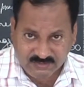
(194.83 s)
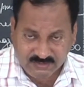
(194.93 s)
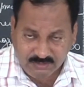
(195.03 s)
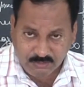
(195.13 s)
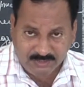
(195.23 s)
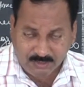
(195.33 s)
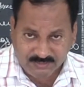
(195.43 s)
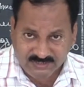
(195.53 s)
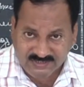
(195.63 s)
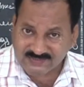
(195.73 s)
No
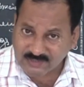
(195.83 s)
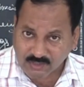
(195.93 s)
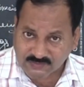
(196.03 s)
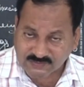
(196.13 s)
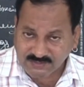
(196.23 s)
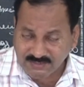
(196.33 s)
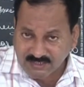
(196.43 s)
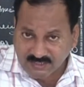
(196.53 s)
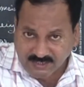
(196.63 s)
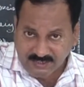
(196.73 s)
doubt is a loss,
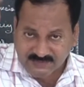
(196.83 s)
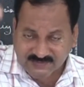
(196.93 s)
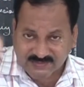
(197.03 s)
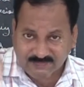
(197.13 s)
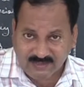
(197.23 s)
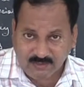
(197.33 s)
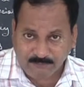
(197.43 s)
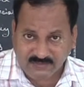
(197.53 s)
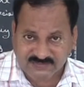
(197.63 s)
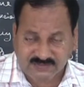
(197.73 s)
decrease in the value
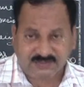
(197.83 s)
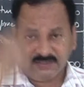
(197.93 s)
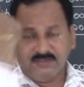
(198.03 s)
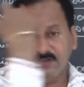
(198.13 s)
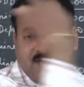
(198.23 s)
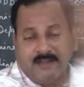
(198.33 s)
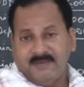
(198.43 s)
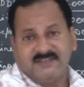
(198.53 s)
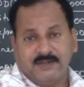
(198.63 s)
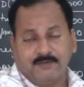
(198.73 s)
of asset,
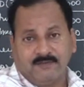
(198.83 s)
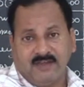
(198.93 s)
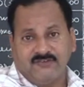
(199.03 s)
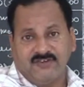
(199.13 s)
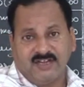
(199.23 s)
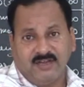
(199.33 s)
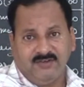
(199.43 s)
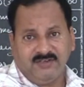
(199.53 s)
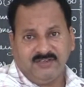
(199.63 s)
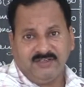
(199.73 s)
debit side of revaluation
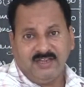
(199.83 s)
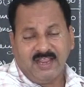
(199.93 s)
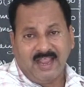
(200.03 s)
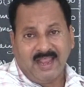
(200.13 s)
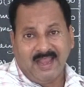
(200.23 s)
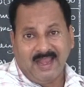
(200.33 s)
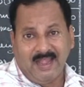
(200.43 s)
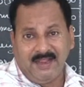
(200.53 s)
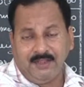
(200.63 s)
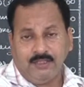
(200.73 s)
account,
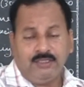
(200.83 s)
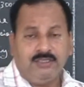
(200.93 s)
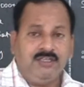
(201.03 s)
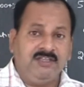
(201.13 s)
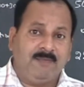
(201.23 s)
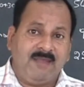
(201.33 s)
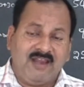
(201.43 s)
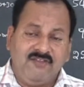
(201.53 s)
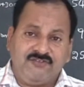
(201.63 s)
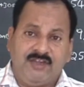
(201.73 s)
and in the
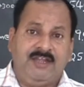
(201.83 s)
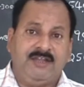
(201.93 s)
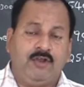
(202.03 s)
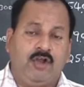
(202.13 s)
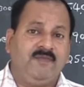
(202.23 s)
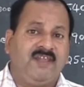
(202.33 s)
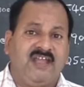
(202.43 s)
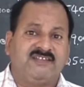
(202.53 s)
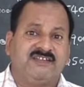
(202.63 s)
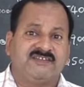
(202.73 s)
balance sheet on the
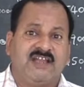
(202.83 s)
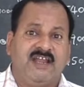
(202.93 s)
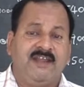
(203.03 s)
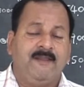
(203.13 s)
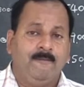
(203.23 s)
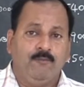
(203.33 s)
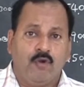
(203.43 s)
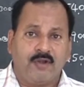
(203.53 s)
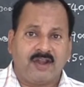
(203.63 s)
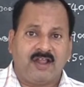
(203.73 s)
asset side,
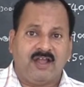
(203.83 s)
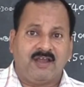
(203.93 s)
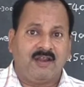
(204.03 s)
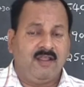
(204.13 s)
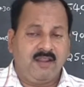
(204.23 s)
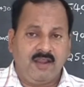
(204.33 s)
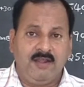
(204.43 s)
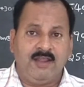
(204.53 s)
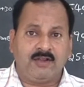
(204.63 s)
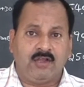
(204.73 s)
motor car,
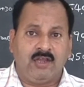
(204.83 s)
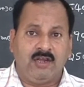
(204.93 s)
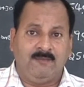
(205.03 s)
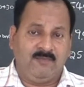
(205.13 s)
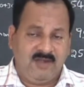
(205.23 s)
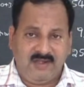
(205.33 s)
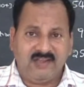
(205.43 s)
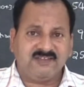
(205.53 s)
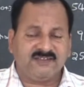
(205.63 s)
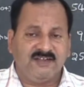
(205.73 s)
inner column,
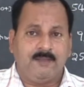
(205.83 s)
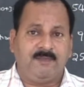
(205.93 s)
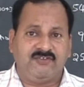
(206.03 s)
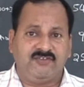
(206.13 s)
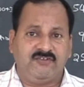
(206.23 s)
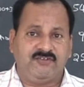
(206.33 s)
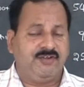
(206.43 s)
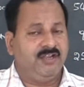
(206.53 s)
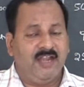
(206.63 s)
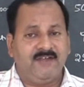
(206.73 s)
less
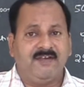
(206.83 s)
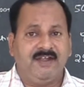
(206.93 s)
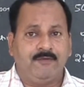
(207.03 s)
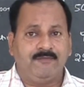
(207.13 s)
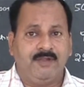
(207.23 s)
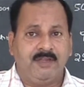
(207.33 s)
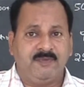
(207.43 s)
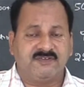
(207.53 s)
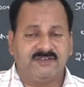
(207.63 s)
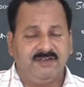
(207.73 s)
depreciation at the rate of
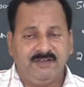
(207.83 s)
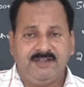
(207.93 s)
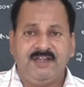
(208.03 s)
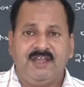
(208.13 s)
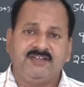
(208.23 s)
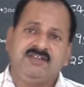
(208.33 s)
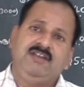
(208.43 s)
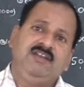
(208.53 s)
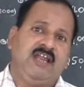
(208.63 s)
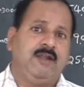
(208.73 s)
20%, deduct
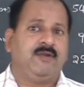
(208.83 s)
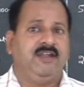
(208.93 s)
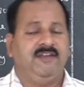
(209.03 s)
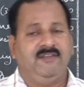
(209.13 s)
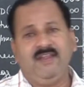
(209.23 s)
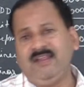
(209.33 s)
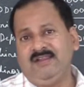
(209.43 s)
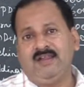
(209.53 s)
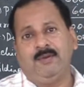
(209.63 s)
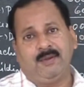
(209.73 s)
and write in the
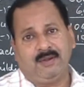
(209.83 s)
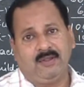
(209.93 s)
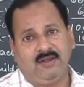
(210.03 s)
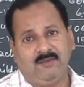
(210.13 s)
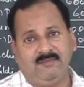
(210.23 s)
outer column.